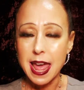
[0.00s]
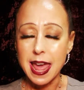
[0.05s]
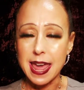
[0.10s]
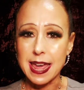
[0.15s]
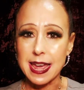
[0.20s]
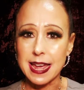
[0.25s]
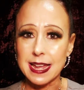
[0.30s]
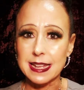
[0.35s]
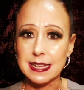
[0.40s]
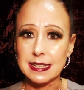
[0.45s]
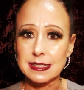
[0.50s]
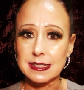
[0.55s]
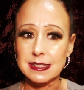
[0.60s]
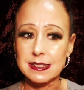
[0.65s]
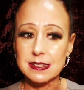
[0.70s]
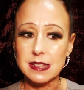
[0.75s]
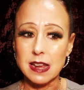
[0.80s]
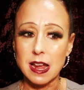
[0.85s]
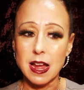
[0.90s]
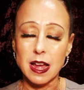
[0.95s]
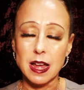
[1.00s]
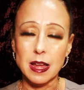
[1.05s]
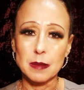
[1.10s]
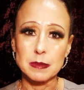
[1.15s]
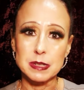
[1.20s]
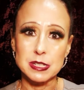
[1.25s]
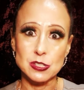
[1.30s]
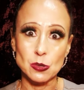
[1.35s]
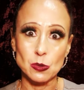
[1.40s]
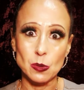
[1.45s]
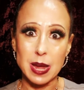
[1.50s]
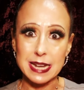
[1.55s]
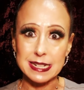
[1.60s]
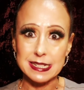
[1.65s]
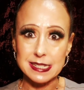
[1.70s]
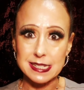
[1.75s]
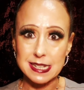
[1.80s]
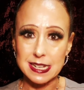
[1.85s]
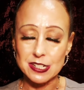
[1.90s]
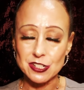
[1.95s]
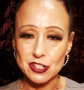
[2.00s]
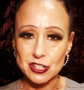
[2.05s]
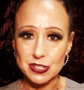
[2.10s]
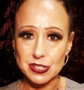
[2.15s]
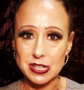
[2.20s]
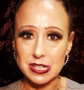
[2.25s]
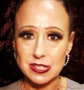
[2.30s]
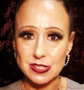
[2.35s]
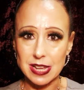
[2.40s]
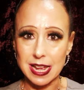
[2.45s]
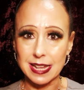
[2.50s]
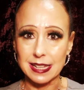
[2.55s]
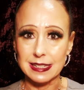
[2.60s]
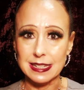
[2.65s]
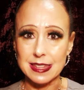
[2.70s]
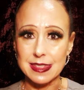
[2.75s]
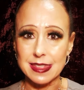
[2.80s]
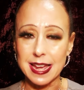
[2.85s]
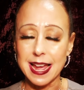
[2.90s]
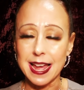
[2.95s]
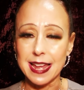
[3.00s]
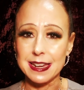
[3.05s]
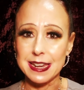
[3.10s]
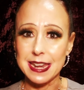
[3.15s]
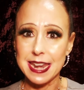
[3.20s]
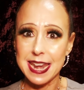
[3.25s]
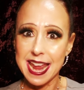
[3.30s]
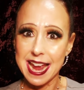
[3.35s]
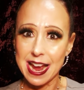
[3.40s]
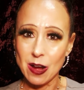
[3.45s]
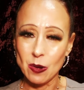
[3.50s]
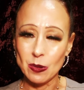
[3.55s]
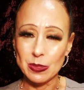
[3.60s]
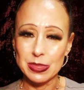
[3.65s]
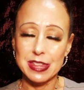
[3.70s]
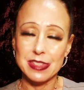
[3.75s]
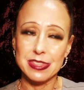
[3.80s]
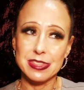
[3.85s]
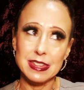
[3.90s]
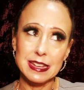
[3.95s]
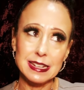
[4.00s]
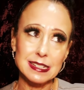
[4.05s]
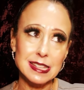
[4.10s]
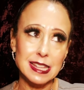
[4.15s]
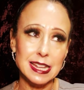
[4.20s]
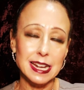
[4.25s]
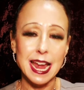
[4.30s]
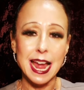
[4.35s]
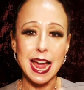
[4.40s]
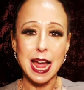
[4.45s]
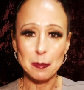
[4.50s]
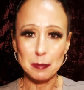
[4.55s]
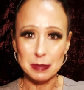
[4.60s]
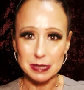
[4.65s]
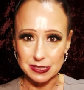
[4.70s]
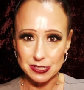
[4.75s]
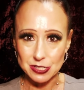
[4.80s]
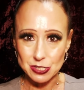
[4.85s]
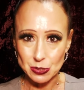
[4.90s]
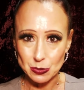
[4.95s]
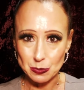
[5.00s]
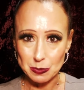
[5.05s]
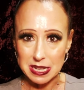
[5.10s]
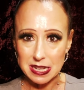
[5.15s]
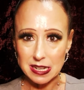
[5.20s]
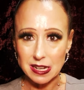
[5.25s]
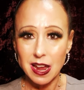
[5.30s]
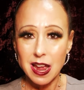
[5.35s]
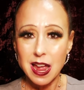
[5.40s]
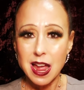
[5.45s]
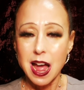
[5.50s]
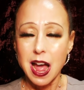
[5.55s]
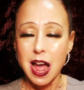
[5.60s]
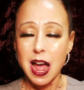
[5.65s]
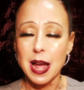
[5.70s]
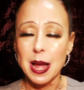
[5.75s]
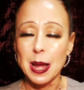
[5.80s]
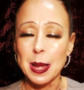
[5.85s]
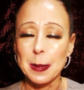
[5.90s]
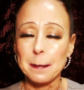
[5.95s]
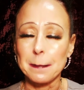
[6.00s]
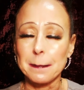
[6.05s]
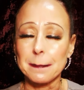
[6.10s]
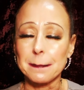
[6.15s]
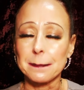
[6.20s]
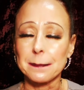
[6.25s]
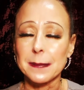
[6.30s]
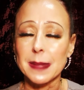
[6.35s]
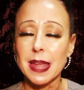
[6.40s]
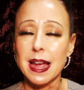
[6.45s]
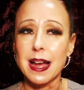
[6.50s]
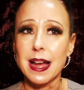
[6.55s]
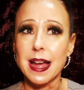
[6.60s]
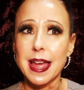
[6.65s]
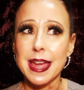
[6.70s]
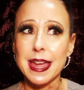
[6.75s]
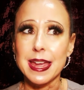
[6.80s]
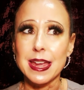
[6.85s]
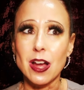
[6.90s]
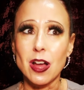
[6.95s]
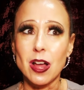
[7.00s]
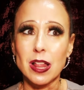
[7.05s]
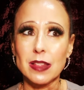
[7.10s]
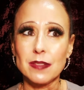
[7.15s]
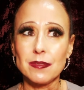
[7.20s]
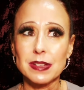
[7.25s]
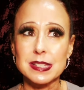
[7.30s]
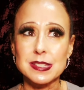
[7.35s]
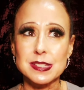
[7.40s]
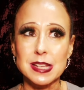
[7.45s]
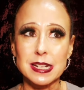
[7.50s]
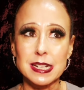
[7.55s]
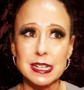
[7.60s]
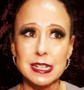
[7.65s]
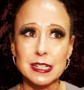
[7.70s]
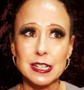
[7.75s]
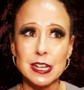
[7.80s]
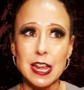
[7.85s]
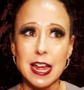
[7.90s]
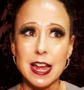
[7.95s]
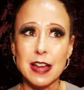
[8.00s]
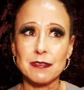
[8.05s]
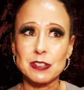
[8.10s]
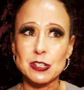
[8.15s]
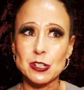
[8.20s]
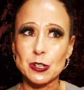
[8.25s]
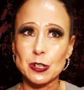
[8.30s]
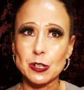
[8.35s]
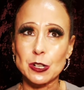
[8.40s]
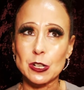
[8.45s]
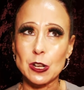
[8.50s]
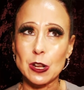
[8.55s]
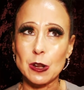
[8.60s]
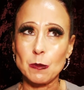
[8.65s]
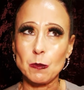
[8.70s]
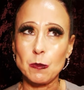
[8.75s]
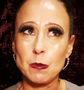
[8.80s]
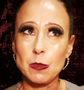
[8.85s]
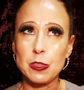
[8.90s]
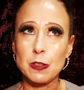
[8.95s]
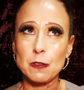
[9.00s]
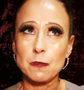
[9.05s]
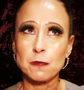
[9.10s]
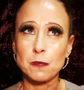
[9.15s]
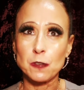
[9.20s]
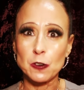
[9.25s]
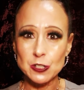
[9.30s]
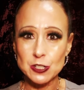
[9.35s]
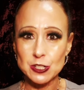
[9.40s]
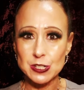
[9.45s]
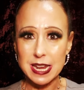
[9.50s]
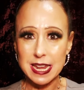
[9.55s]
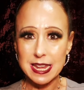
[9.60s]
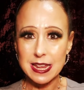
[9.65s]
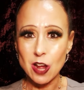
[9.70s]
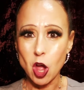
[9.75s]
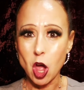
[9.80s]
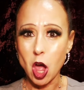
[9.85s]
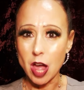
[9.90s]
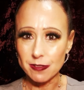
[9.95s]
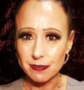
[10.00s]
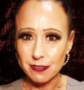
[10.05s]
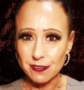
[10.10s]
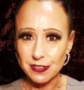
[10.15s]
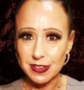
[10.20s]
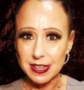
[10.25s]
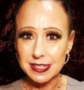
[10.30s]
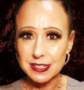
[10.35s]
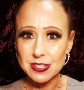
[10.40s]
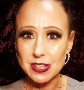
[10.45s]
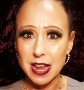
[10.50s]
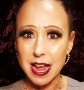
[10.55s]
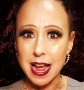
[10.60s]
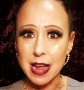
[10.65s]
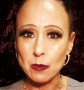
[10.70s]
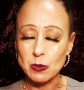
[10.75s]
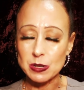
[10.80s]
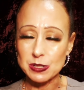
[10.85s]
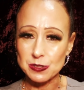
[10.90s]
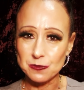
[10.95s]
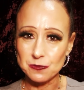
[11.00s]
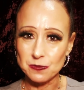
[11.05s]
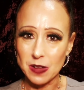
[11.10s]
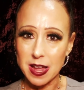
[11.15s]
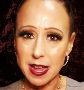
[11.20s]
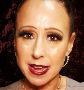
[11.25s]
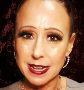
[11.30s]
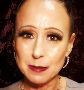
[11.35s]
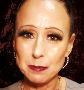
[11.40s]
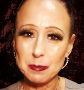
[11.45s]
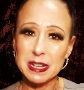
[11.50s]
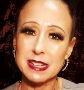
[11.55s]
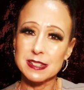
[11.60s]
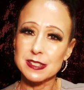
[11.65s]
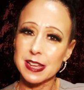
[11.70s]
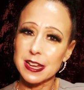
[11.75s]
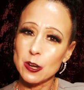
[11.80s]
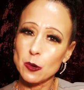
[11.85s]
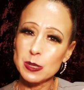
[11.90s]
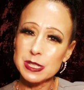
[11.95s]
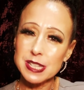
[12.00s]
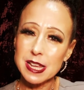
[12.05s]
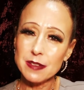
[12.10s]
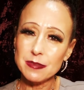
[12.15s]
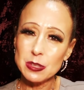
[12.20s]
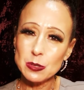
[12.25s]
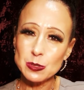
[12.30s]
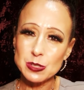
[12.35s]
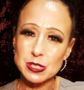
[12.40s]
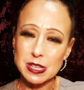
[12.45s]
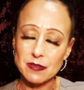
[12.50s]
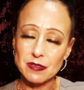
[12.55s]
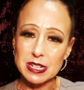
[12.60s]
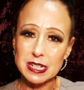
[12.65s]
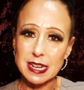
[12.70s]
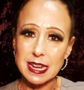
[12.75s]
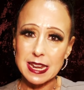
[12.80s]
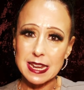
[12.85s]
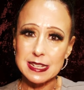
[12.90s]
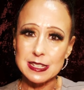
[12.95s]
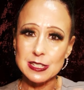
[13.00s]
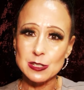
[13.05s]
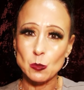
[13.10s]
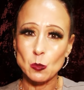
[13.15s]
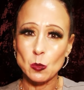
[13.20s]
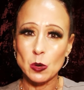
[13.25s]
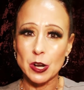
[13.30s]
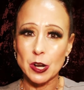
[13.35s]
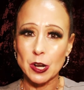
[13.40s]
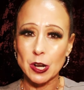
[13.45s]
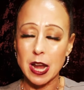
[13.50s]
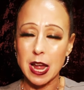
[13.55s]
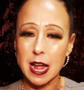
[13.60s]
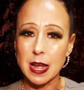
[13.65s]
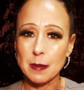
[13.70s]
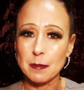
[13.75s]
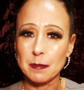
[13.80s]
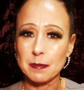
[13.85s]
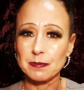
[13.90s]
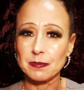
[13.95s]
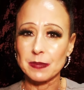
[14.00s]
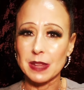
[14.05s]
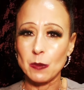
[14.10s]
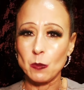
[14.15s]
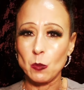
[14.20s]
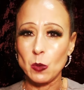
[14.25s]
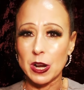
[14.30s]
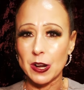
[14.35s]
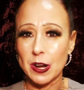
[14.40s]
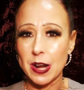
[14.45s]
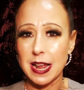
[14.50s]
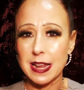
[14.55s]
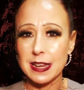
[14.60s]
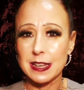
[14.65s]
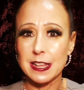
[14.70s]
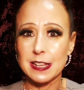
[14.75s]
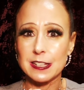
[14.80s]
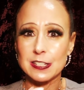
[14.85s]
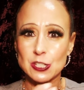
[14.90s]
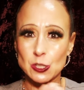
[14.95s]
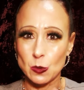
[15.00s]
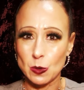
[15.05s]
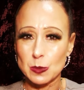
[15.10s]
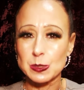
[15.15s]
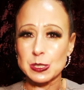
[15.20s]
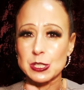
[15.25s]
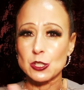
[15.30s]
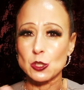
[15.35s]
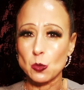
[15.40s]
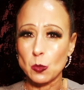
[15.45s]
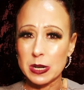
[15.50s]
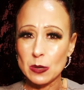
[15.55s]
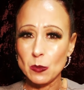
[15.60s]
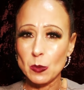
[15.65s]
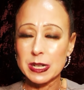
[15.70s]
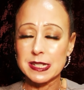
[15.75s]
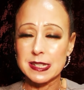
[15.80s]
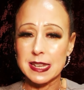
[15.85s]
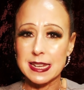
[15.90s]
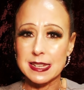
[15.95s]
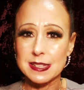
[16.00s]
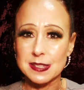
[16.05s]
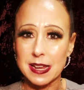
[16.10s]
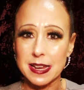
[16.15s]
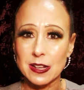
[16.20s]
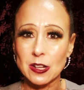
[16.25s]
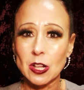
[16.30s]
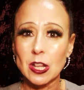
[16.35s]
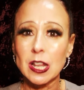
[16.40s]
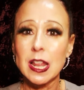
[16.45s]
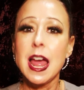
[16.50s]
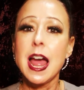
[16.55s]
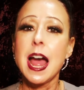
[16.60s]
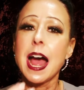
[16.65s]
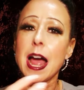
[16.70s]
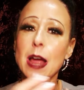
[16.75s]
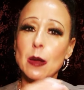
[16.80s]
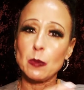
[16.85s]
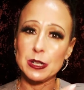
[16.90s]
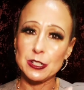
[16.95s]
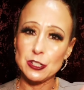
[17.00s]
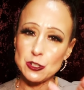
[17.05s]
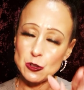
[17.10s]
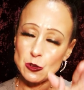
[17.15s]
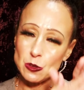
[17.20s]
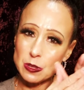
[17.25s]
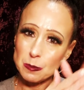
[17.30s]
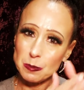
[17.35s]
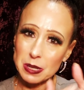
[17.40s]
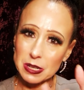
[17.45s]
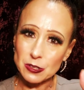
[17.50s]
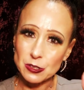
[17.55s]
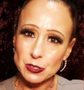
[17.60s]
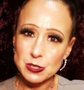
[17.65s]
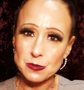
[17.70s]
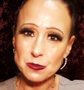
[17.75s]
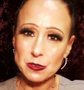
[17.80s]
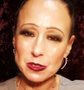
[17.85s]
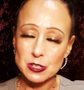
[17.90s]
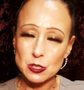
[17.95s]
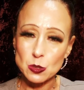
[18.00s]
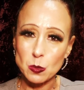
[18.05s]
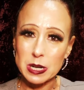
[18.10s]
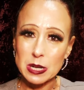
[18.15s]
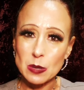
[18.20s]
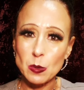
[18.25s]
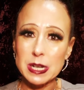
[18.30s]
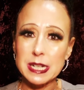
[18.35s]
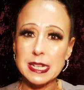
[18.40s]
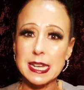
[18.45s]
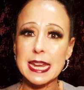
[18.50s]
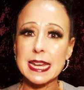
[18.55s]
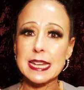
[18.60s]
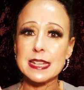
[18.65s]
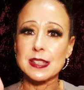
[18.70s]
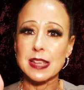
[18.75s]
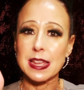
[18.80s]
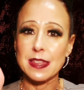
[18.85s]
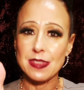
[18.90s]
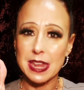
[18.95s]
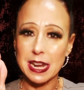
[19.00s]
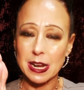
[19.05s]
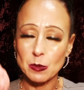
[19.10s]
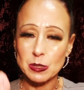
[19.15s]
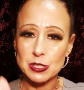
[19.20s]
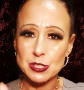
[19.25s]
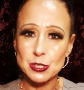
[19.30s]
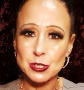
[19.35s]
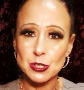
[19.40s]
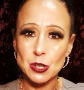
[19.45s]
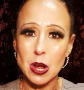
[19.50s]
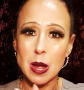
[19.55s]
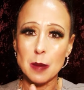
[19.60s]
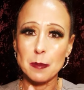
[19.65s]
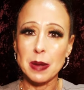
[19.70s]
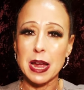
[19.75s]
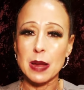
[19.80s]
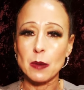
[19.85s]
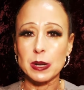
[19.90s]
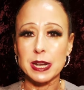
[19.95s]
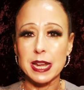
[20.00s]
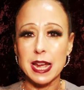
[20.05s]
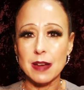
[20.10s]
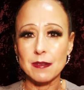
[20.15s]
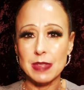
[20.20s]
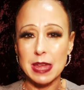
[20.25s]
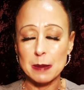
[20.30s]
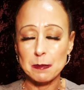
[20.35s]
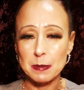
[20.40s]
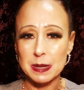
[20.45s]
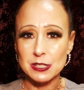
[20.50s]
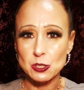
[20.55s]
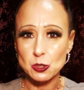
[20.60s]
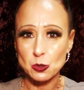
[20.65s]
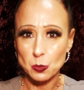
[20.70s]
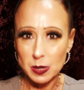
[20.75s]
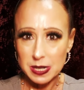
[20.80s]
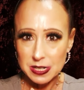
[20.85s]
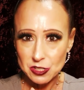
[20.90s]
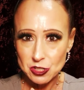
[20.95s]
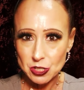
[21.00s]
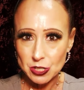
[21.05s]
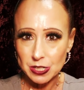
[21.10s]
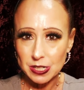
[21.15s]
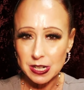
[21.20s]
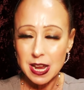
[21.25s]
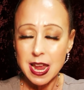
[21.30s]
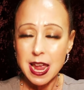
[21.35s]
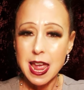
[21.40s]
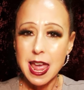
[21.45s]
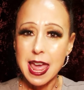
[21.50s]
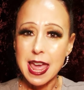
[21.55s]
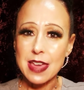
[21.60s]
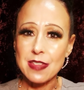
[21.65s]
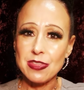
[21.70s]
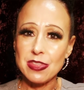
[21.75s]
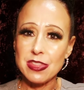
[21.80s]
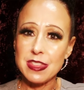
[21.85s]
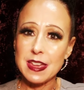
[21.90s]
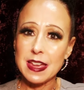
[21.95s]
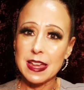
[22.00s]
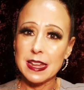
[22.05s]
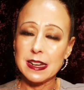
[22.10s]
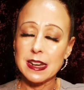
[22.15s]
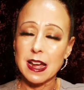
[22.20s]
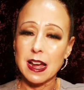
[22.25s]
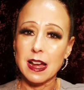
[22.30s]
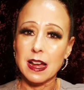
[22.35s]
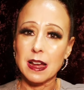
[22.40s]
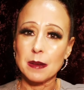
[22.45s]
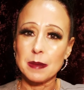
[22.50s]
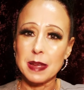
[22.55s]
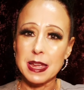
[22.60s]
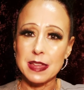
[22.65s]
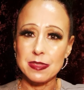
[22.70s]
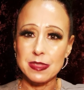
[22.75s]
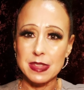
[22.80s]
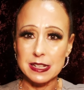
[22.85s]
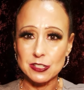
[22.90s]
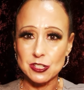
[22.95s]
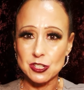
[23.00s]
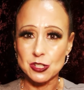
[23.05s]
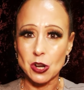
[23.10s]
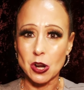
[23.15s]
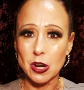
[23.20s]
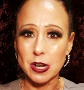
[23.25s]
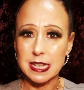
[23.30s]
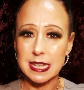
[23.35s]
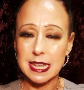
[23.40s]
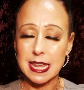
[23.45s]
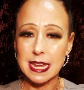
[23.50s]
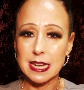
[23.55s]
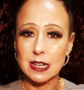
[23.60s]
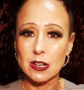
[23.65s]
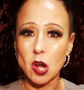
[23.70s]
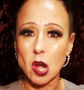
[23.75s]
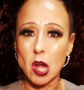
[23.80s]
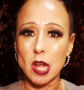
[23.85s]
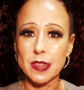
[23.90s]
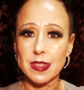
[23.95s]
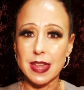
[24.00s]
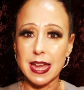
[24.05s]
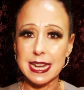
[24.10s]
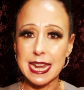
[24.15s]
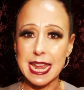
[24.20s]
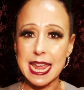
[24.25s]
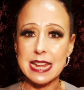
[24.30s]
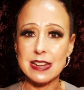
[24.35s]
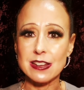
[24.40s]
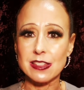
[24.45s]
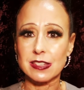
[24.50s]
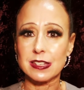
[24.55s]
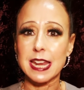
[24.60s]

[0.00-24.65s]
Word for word: And so I did just exactly that. Now, the thing that happened to me, I all of a sudden, after the first day off of it, I was fine, because I always have those 7 days so it was a 21-day cycle. I would do the pills for the 21 days and then I would stop. I would have that menstruation and then start again on that 8th